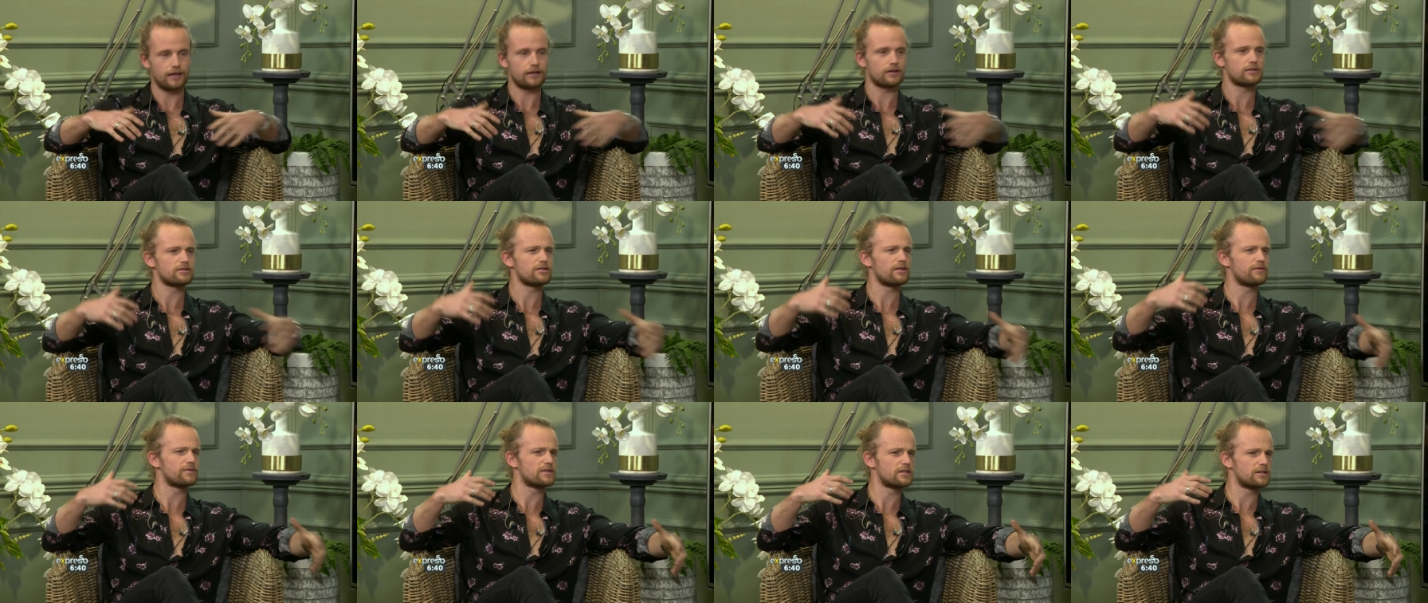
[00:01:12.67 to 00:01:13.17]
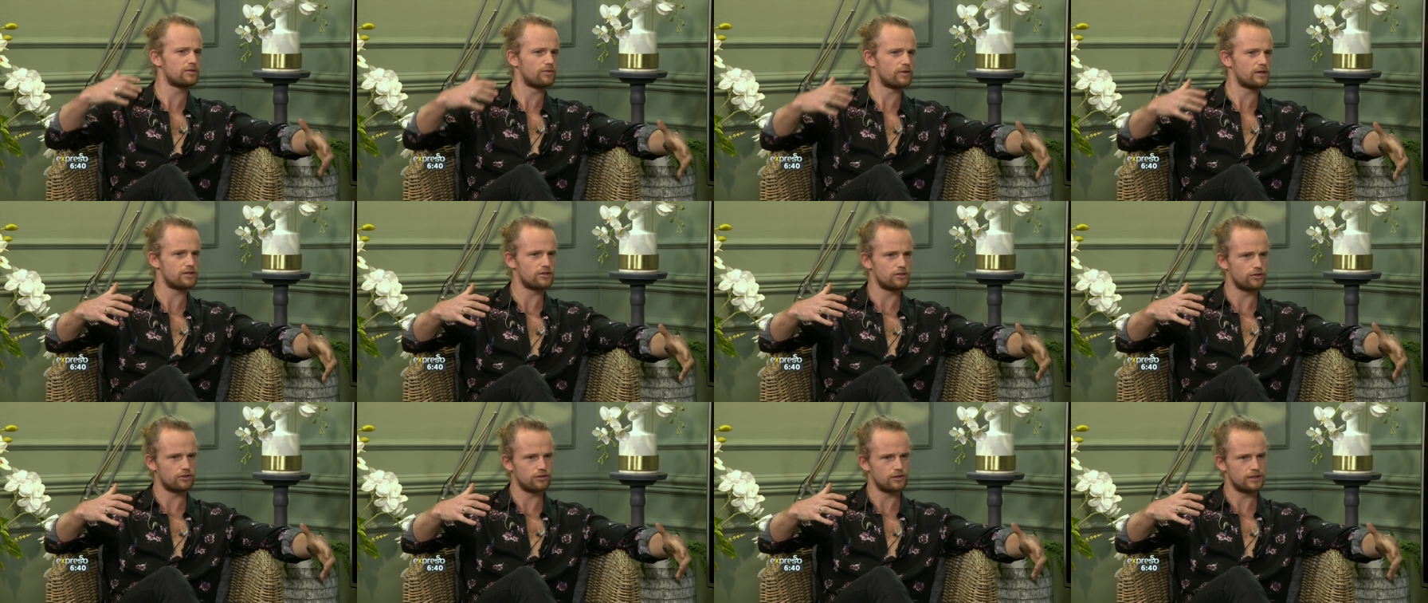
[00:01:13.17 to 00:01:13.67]
at that. Because obviously
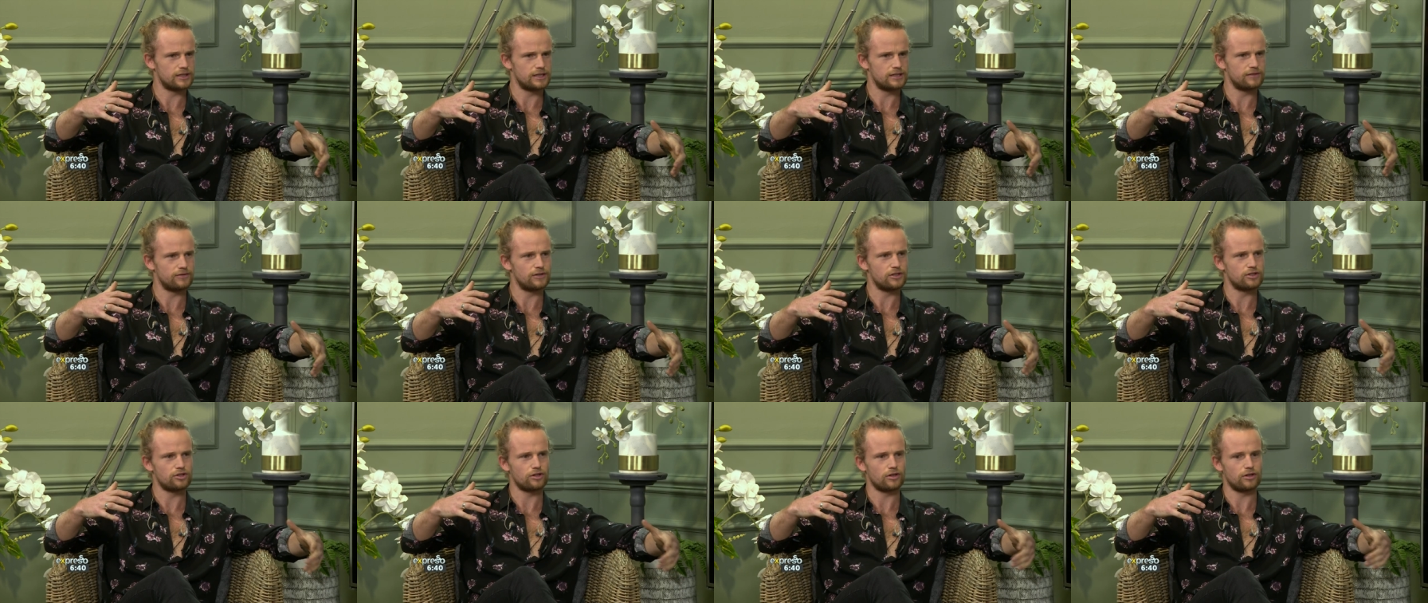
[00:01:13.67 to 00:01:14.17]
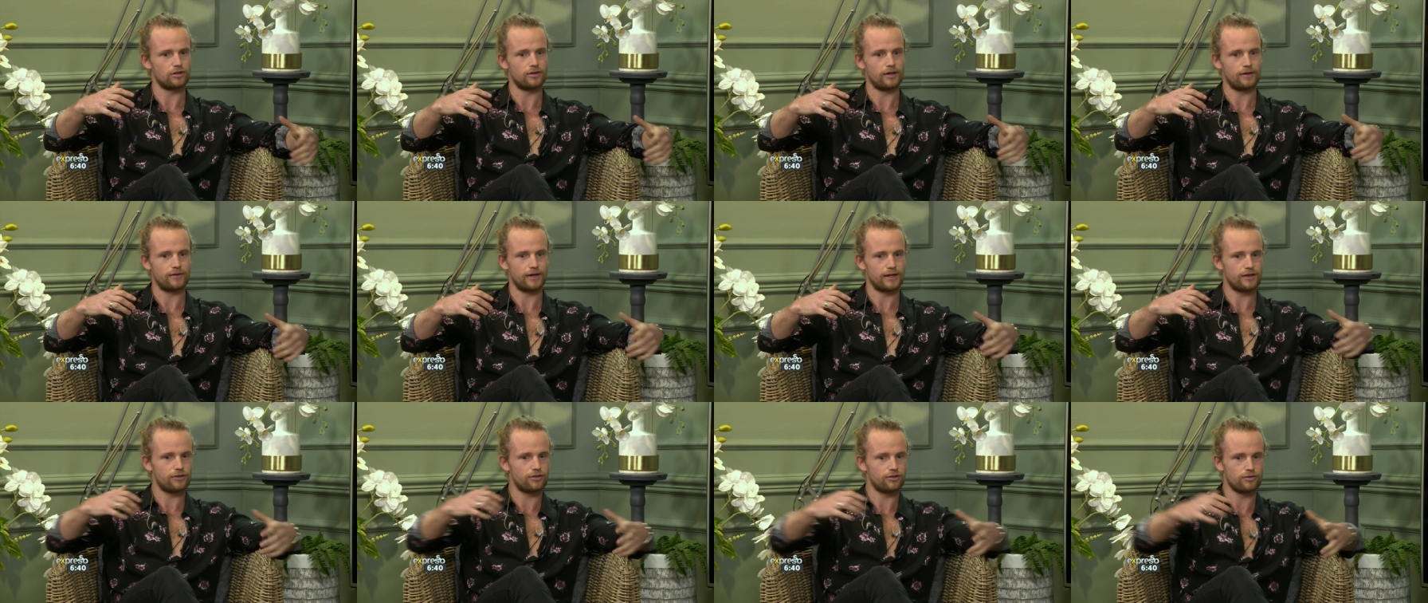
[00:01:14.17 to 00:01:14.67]
once you do a T V show,
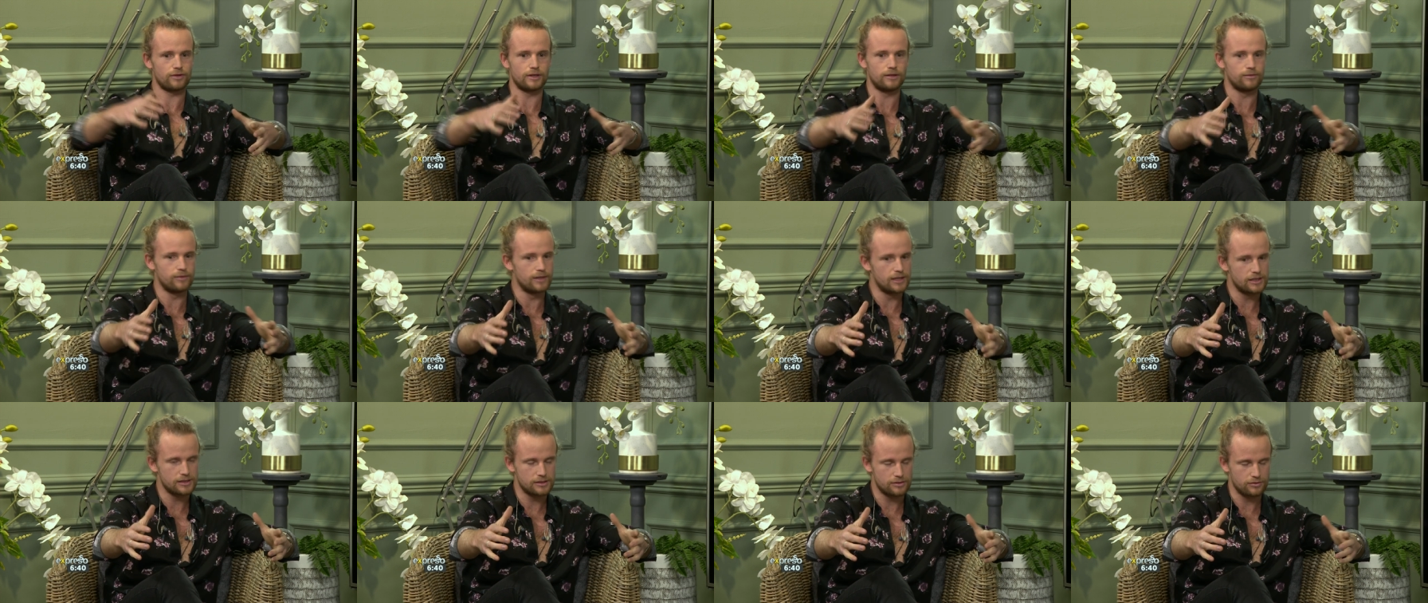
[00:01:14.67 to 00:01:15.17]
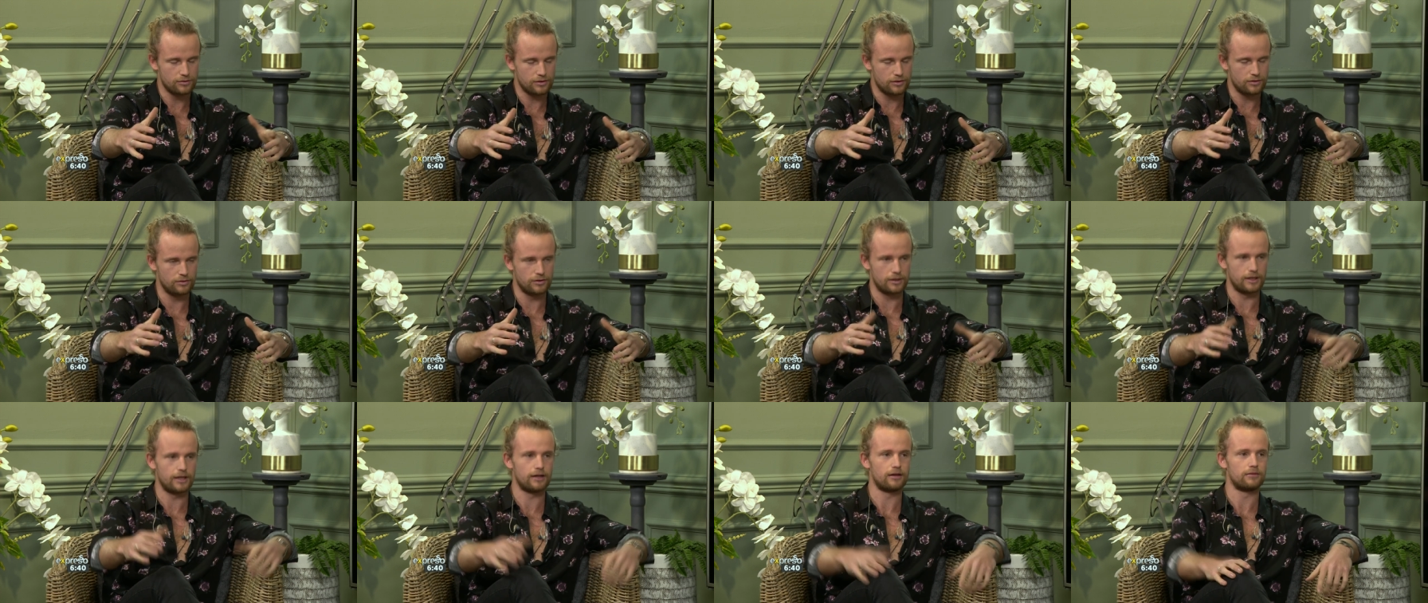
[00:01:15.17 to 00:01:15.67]
you have like three weeks to
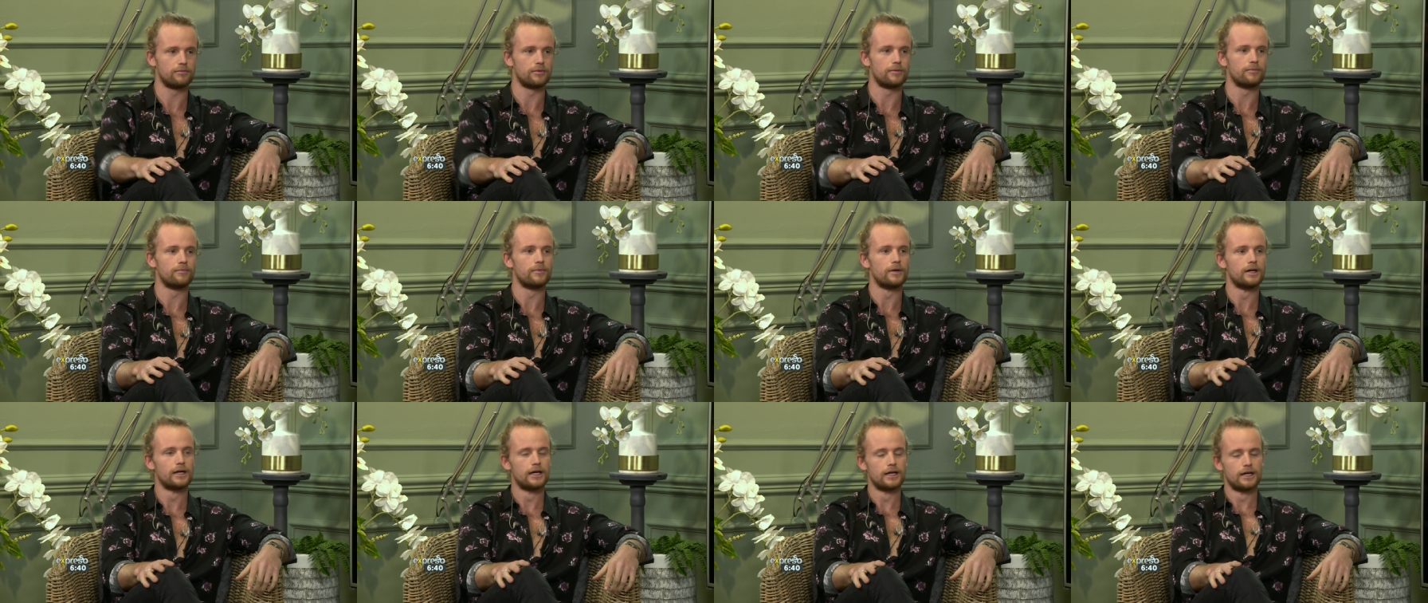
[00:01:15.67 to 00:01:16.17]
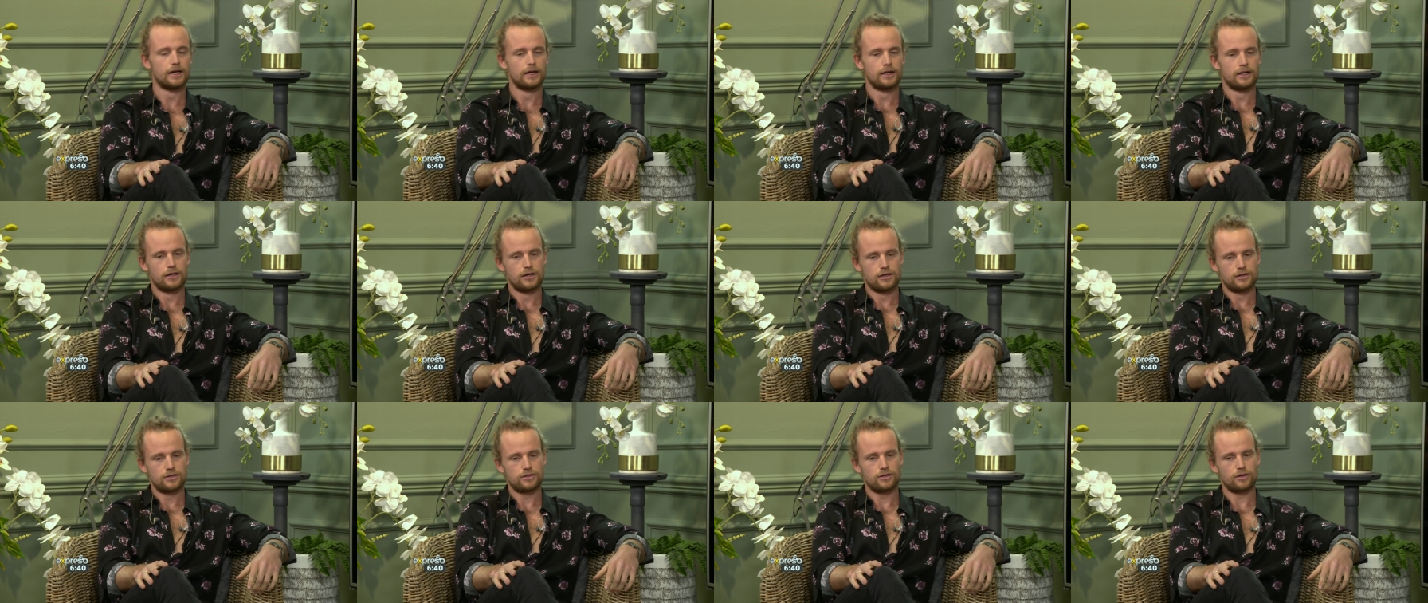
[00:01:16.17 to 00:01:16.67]
record an album. Yeah. yeah.